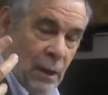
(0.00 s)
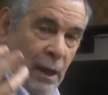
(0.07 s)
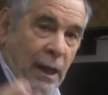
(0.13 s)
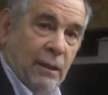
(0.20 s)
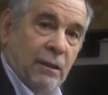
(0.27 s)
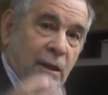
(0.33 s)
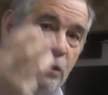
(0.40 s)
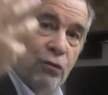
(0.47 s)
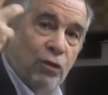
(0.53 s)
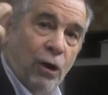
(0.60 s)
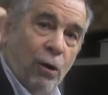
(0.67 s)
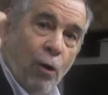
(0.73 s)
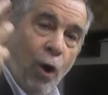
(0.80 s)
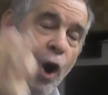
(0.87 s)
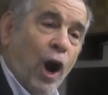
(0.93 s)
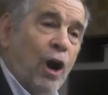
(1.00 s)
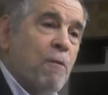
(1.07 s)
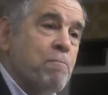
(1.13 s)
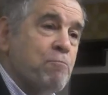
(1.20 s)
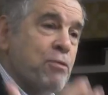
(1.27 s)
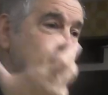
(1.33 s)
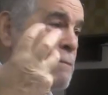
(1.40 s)
and these are
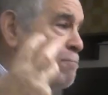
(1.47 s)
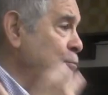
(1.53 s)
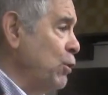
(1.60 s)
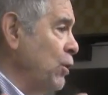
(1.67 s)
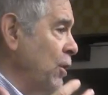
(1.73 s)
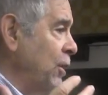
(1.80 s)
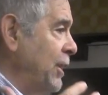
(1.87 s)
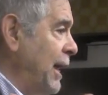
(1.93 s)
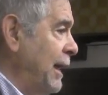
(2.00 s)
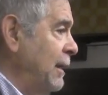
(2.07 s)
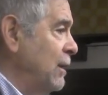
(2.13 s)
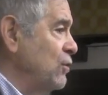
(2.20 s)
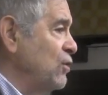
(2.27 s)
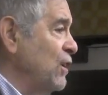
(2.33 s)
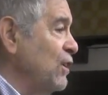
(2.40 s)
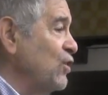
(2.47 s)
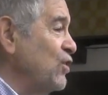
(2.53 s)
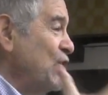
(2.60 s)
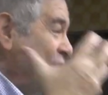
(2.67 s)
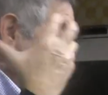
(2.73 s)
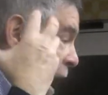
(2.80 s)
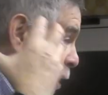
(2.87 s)
our people, that is an
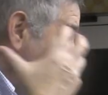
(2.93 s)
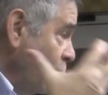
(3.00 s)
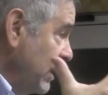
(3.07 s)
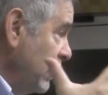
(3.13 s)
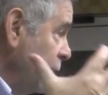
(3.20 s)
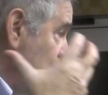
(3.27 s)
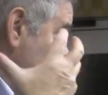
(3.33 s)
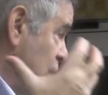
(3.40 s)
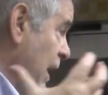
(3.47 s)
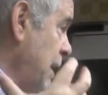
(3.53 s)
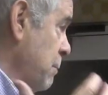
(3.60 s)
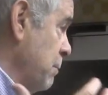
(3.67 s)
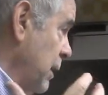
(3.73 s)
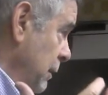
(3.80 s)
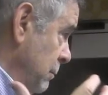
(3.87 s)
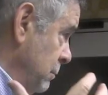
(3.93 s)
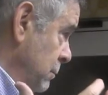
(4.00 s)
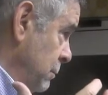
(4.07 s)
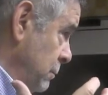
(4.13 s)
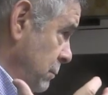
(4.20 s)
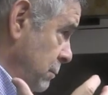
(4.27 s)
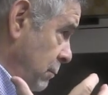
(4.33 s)
astounding statement,
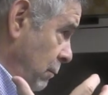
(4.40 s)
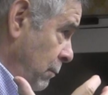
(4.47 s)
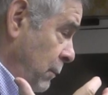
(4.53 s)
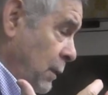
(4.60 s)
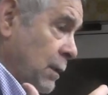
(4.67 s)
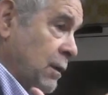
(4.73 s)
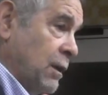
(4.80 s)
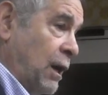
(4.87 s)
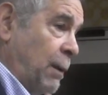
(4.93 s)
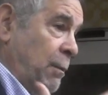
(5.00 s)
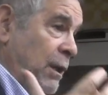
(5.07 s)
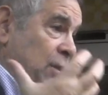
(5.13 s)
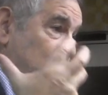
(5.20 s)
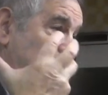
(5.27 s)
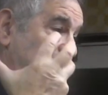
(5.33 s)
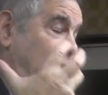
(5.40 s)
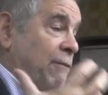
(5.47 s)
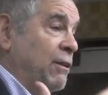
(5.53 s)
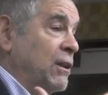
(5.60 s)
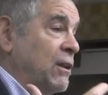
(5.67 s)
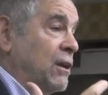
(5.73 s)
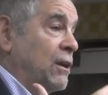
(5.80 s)
coming
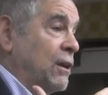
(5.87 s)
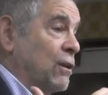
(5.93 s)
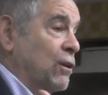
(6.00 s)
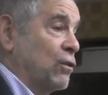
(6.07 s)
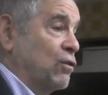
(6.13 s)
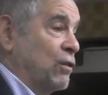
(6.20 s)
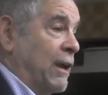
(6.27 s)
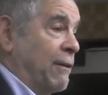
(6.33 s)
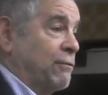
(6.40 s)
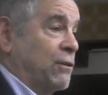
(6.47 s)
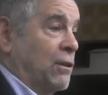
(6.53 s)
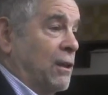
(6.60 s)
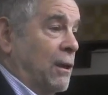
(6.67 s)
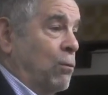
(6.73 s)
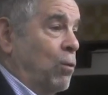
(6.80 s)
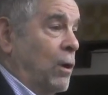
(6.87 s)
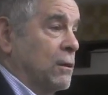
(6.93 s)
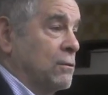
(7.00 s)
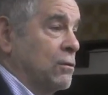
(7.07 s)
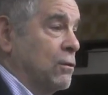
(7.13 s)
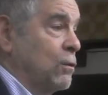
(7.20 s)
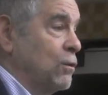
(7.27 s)
70 years after they
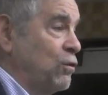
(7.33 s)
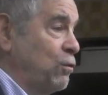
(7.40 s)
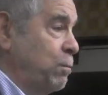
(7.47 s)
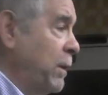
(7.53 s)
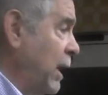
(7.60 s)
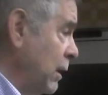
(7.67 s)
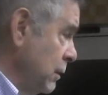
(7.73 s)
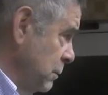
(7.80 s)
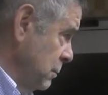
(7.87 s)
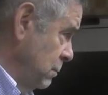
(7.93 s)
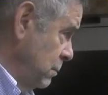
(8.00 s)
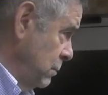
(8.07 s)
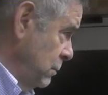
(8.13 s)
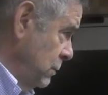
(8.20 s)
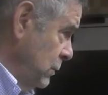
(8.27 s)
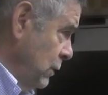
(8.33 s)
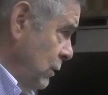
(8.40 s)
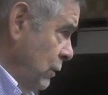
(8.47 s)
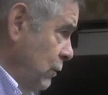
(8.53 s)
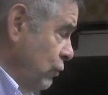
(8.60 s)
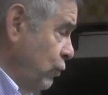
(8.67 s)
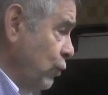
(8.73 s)
wanted to expel
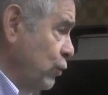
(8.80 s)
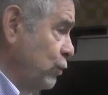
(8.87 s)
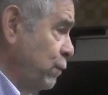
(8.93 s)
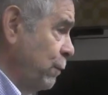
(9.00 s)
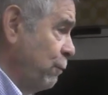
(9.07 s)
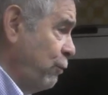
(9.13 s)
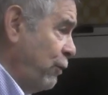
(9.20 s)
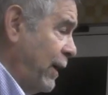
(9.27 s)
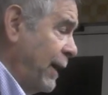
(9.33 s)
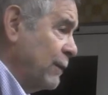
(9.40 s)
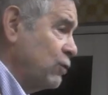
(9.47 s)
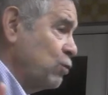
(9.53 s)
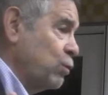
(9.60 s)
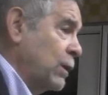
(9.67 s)
Jews from France.